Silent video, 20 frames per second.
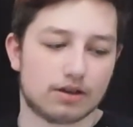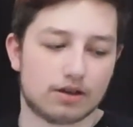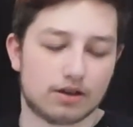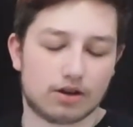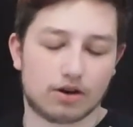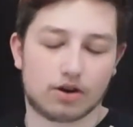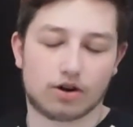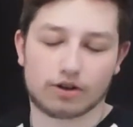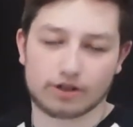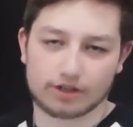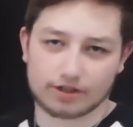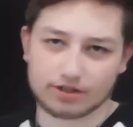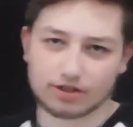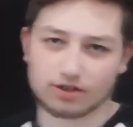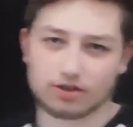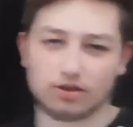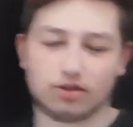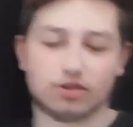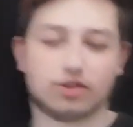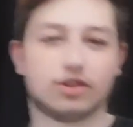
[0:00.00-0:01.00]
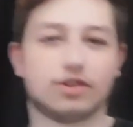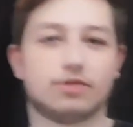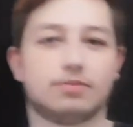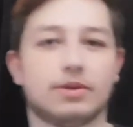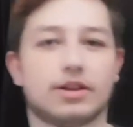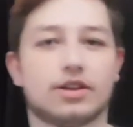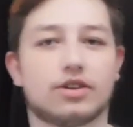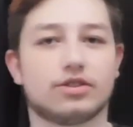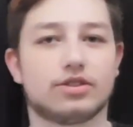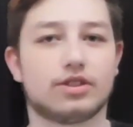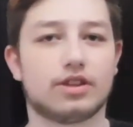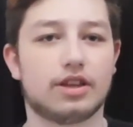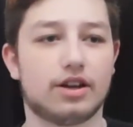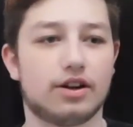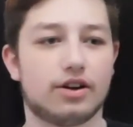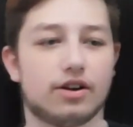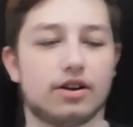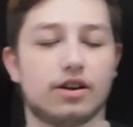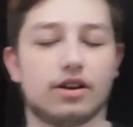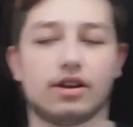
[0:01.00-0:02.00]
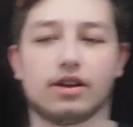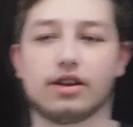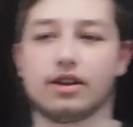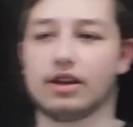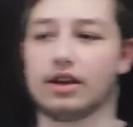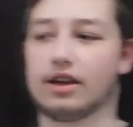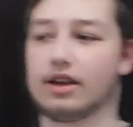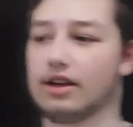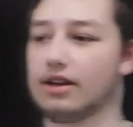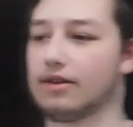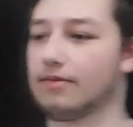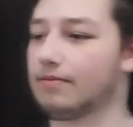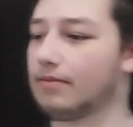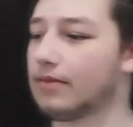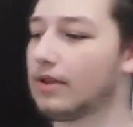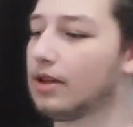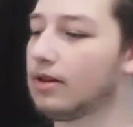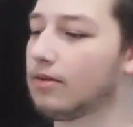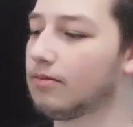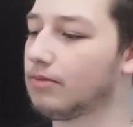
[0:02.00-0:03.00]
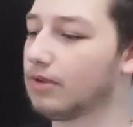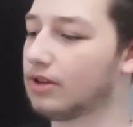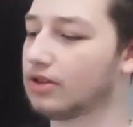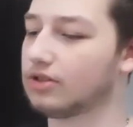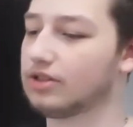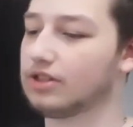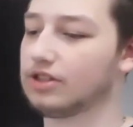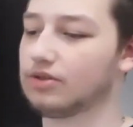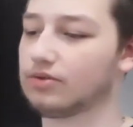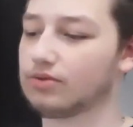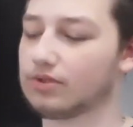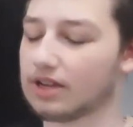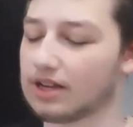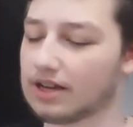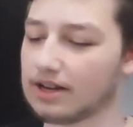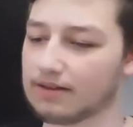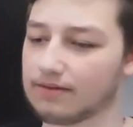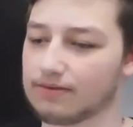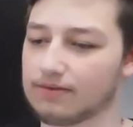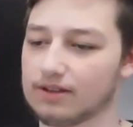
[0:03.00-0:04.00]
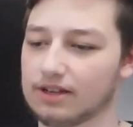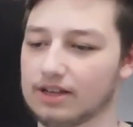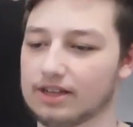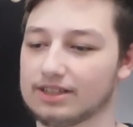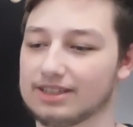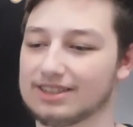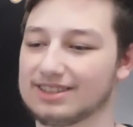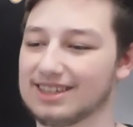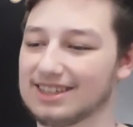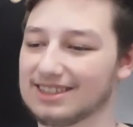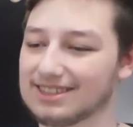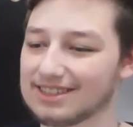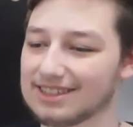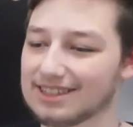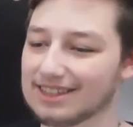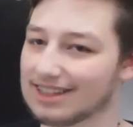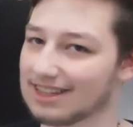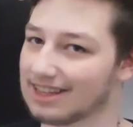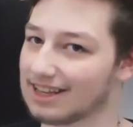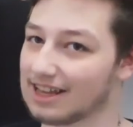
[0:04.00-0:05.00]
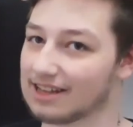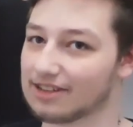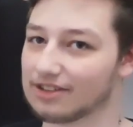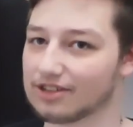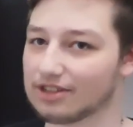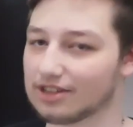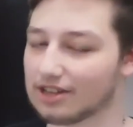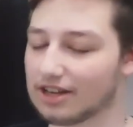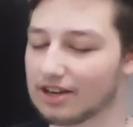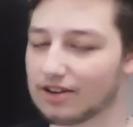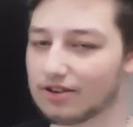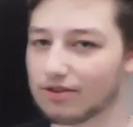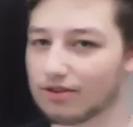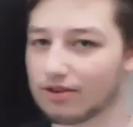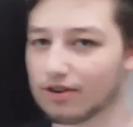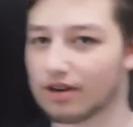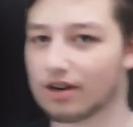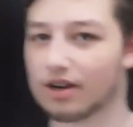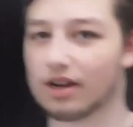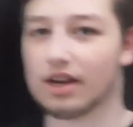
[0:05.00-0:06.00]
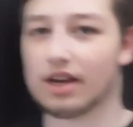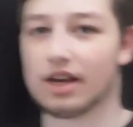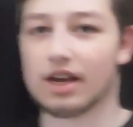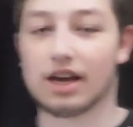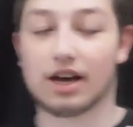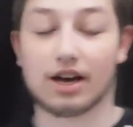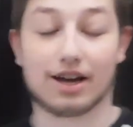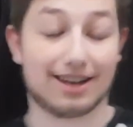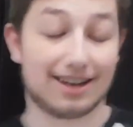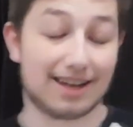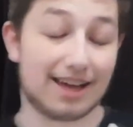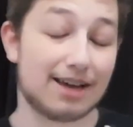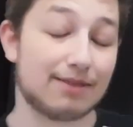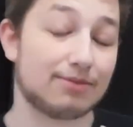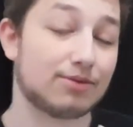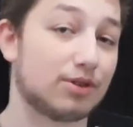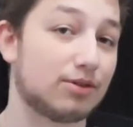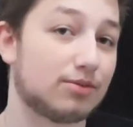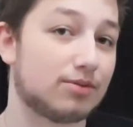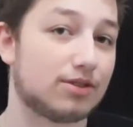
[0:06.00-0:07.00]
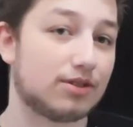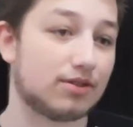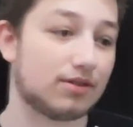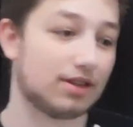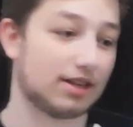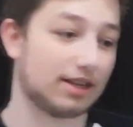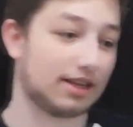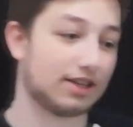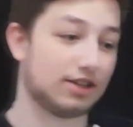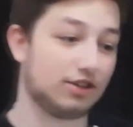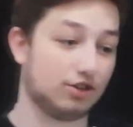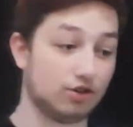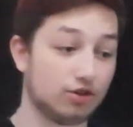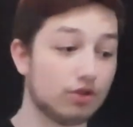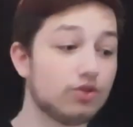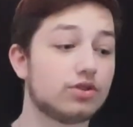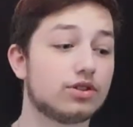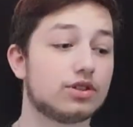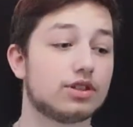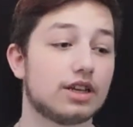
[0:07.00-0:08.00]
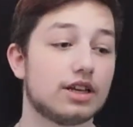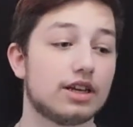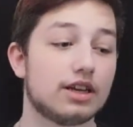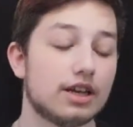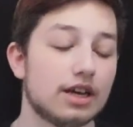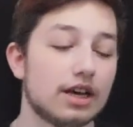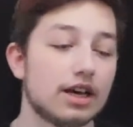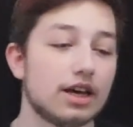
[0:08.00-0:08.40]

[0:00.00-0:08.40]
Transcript: are, are excluded because they're um, because they don't have like a necessity like internet or a laptop so they can use it